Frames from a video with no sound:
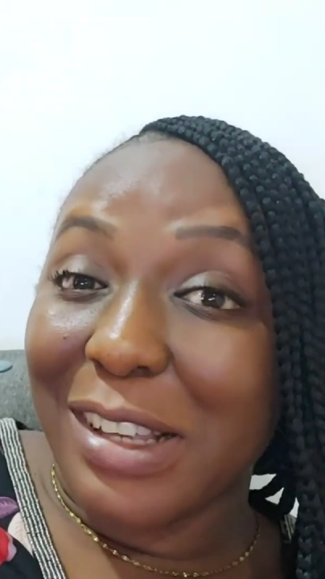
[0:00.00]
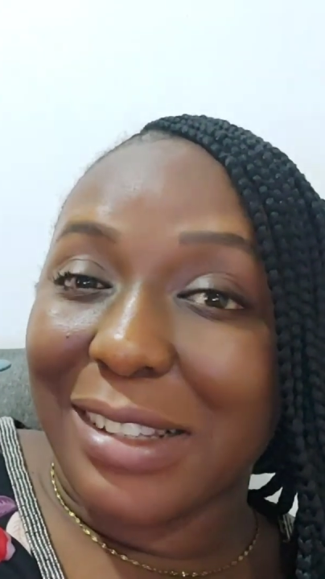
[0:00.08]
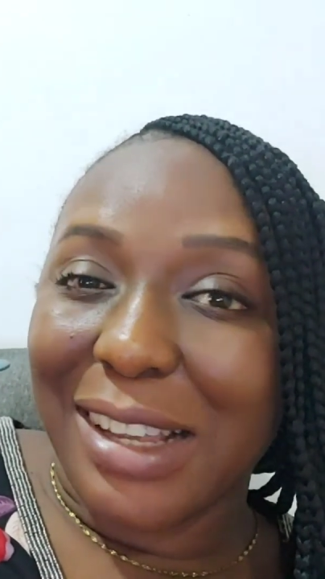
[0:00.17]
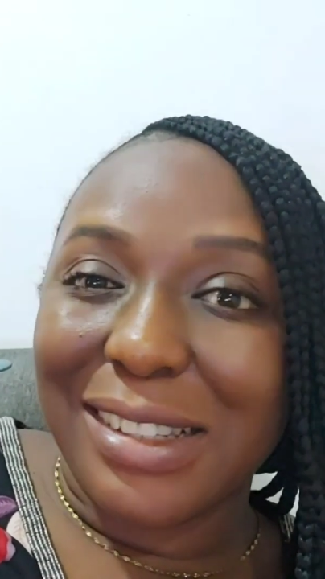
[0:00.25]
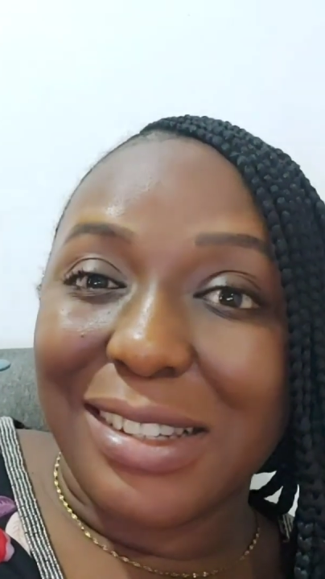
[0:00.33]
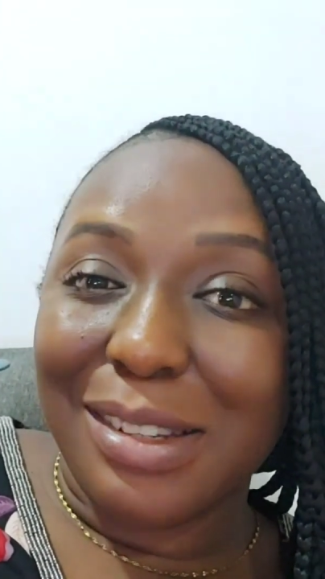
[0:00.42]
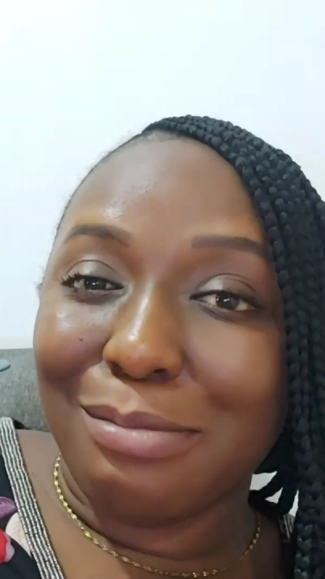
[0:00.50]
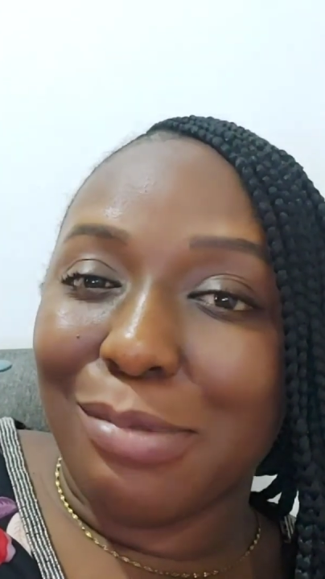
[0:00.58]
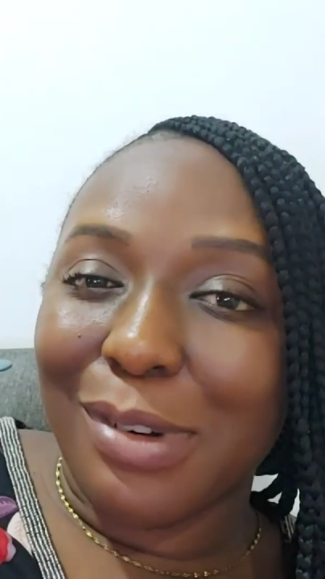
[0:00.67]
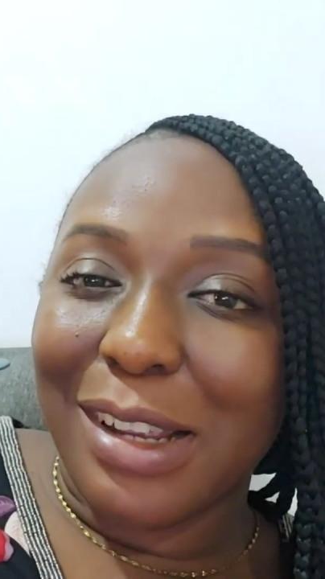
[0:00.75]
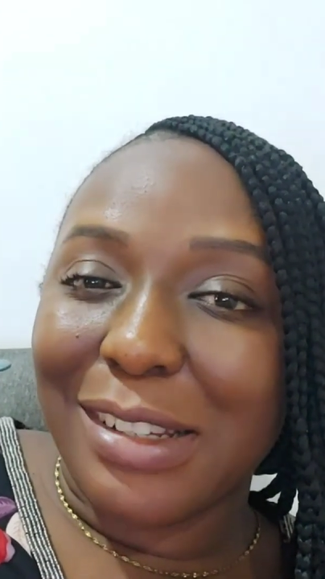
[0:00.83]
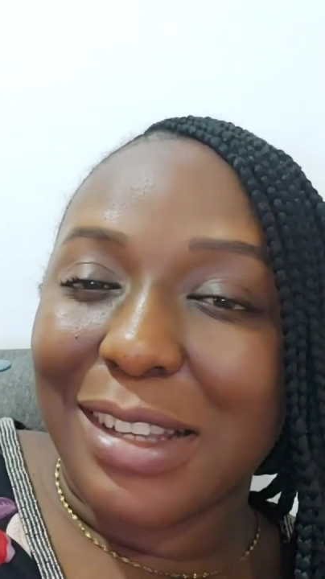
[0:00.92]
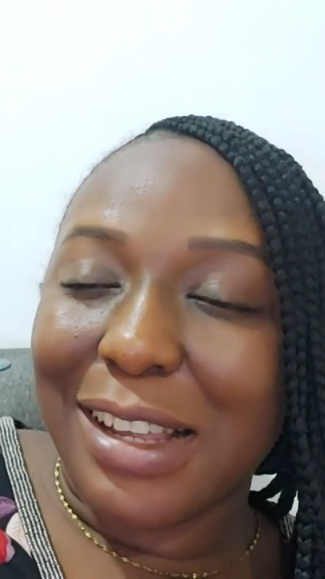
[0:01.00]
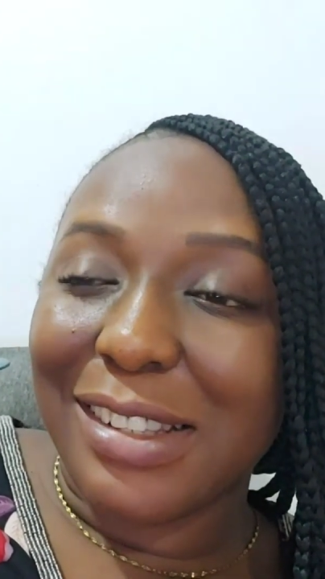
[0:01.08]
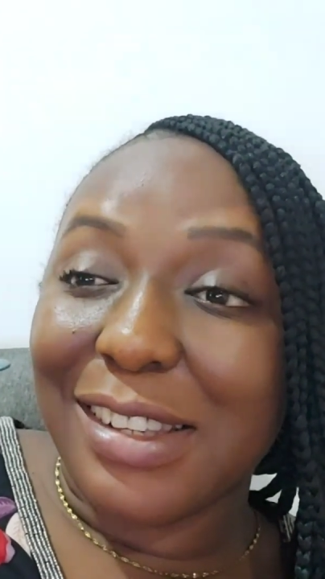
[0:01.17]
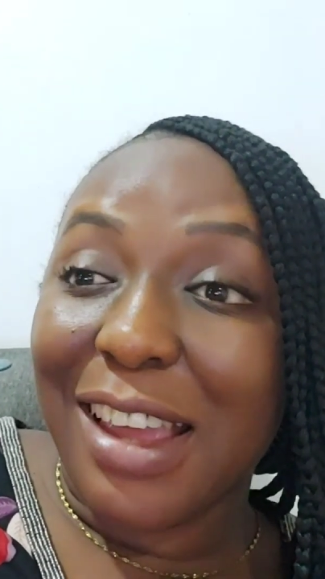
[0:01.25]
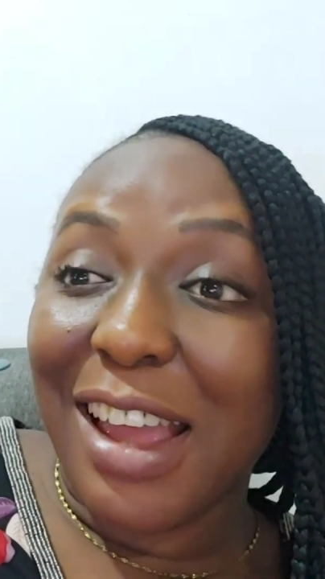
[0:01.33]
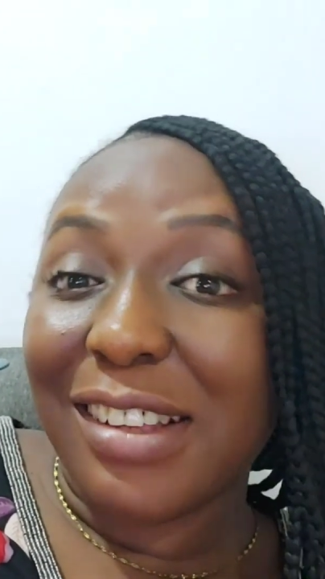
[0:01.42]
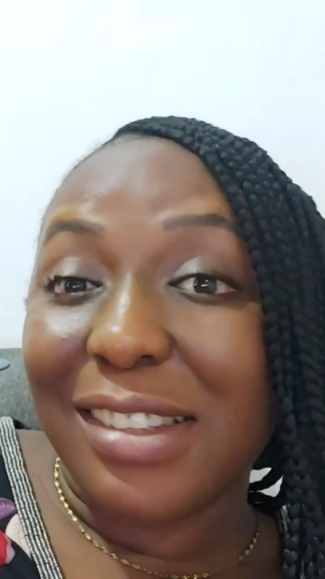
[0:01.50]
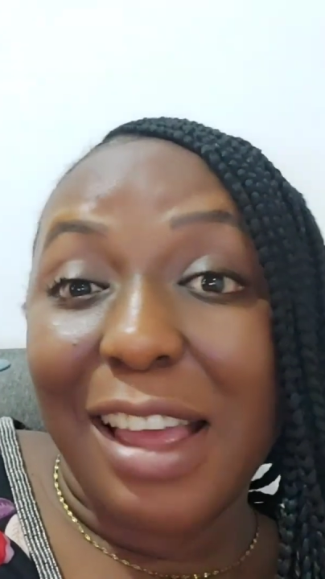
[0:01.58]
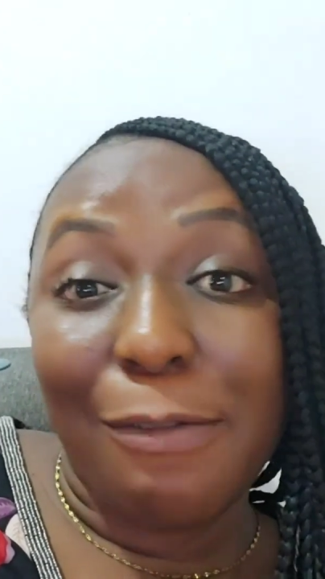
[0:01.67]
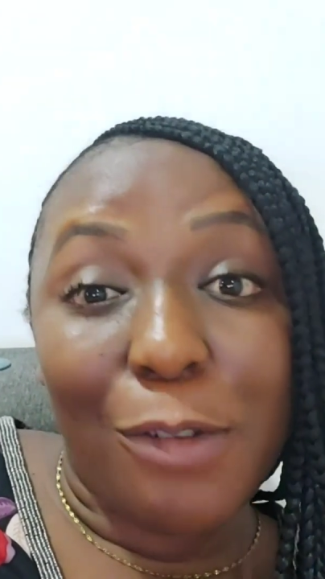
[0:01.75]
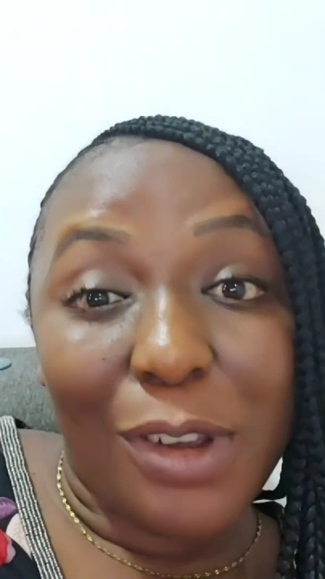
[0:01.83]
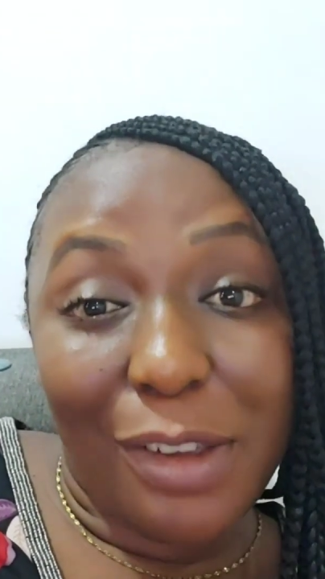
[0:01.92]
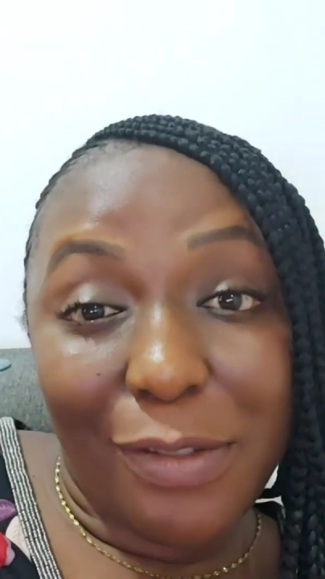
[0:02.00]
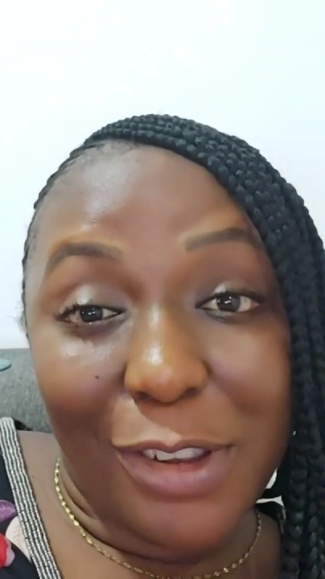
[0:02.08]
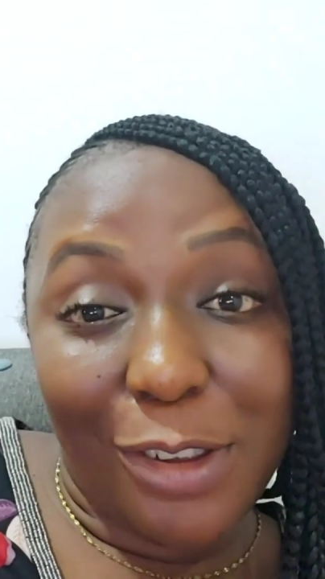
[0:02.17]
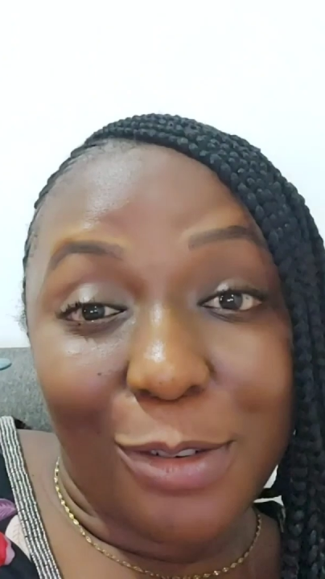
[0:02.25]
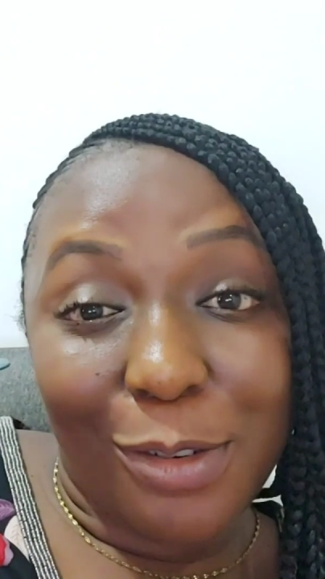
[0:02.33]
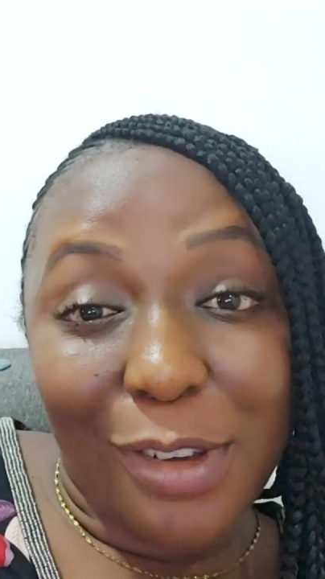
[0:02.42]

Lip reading: It's as simple as that. Yes, I've forgiven you.